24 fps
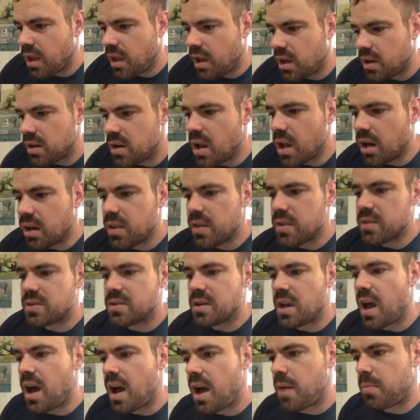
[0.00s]
none of the
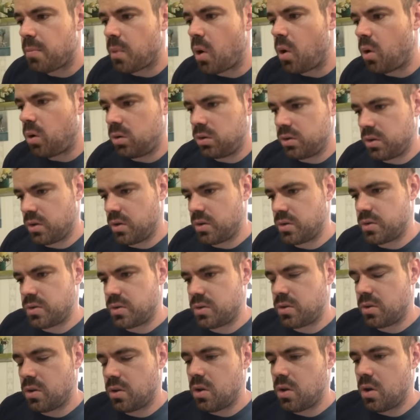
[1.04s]
top holders
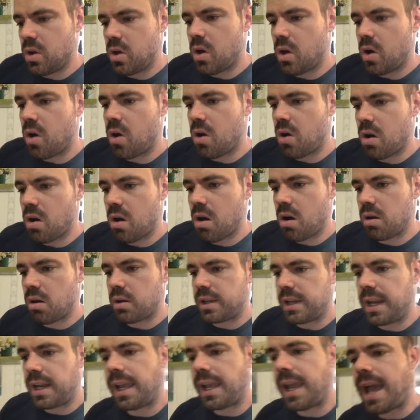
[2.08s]
are
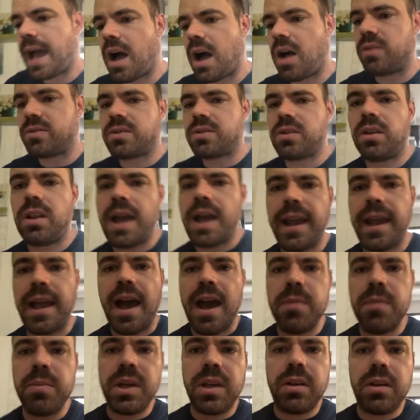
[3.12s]
getting out. So like
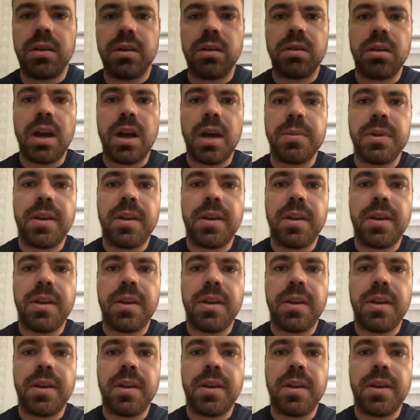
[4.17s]
I'm in